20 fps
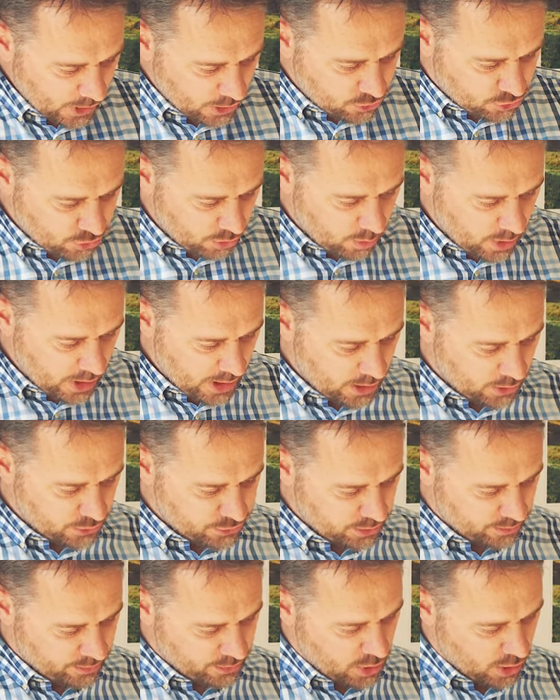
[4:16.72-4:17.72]
So what
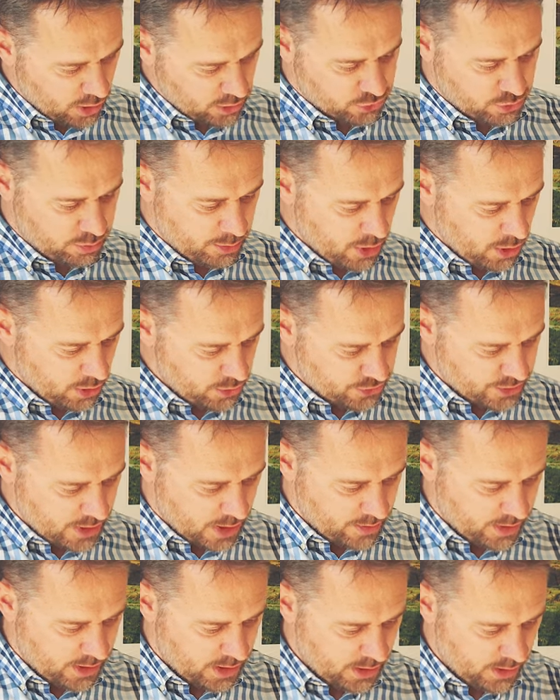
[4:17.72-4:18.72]
else? I've got some notes
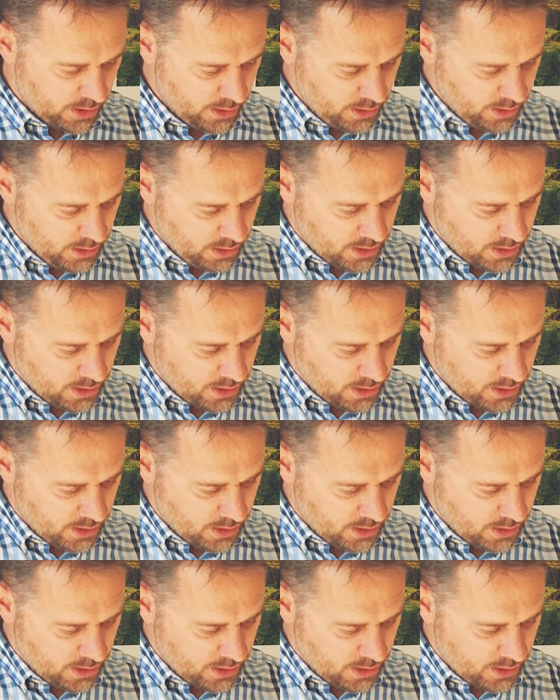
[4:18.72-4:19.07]
down here.